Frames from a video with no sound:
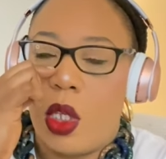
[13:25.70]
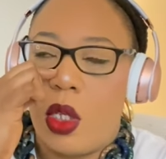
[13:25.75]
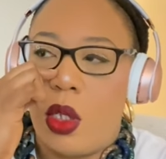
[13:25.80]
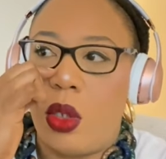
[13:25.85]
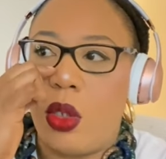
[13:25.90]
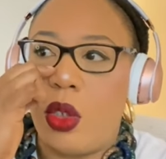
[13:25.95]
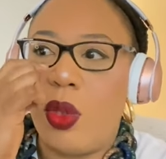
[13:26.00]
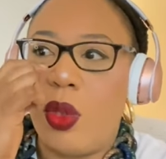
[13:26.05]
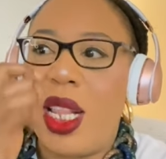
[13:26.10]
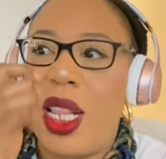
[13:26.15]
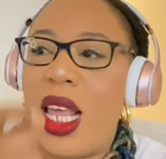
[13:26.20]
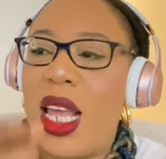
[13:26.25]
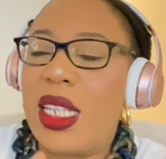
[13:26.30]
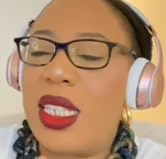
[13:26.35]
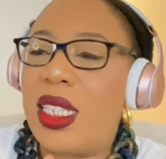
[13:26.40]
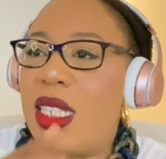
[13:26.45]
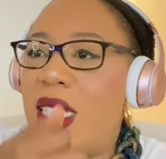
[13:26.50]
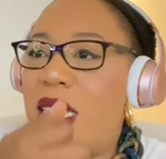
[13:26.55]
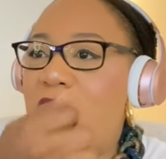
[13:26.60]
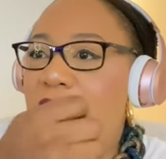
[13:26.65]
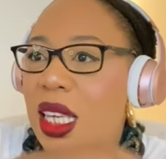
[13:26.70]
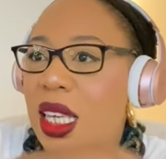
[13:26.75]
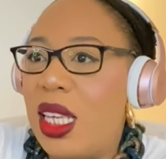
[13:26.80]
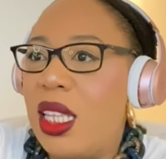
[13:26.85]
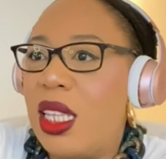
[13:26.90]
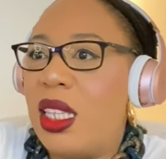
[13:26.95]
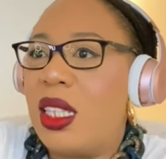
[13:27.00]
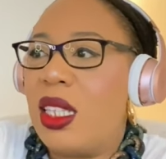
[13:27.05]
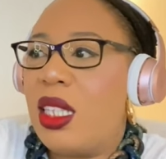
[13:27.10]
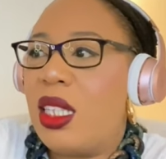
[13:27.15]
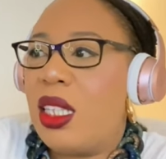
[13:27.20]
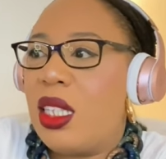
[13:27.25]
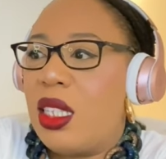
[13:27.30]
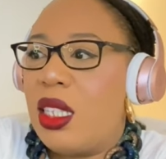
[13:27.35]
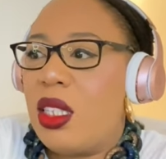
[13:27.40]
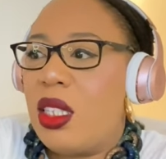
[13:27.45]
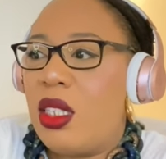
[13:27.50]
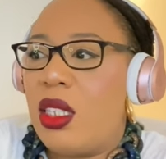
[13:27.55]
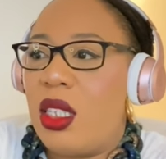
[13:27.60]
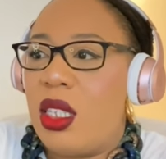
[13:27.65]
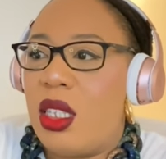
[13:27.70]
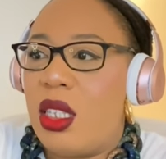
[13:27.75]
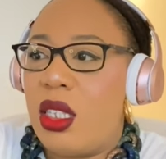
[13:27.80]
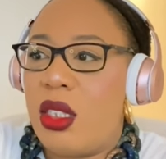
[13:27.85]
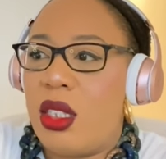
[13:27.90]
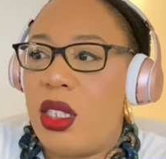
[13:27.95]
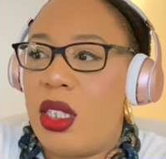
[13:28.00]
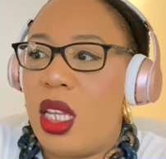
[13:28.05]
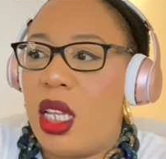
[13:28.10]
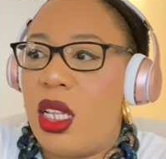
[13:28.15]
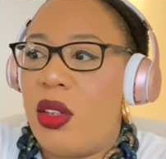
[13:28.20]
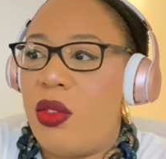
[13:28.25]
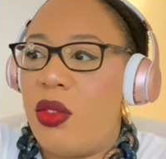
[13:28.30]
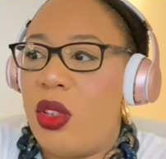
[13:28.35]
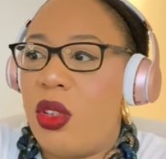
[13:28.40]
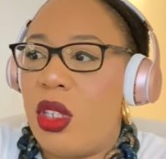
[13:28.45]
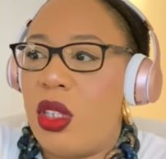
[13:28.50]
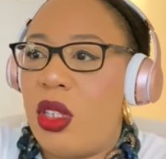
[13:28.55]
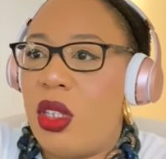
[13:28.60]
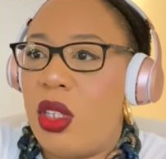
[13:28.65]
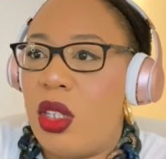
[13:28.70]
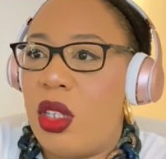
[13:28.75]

You let it in. He said even...